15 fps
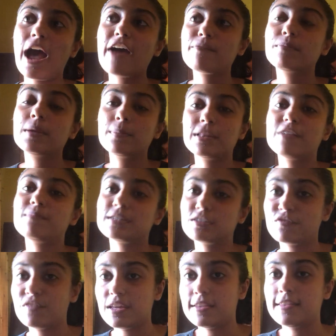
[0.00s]
people have better
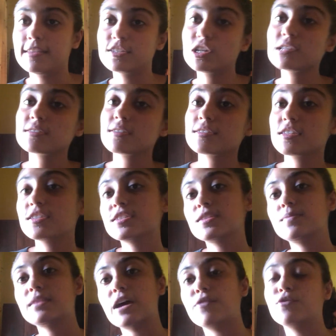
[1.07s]
faith in the justice
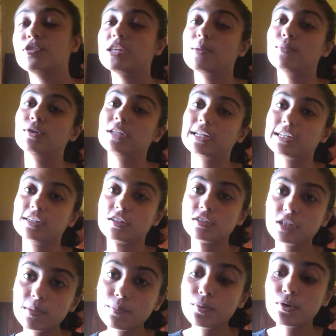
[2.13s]
system, therefore they're more likely to
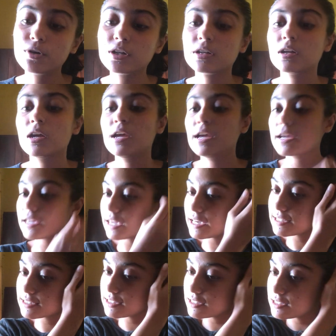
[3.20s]
report
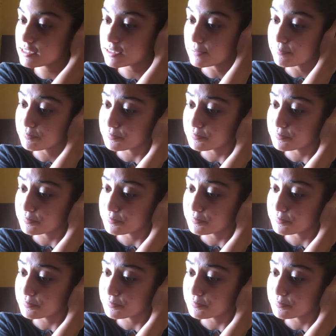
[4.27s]
cases,